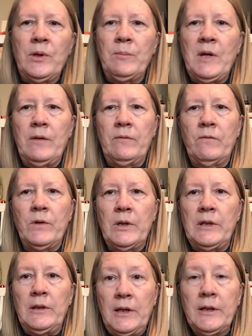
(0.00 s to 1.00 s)
I'm not
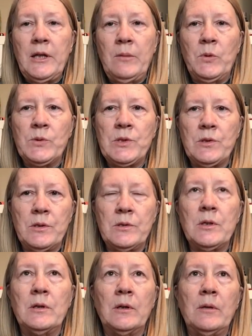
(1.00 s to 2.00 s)
very lucky most of the
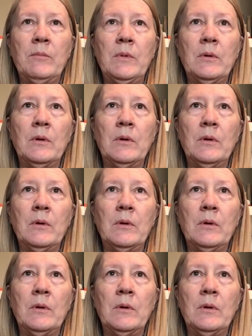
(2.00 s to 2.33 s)
time.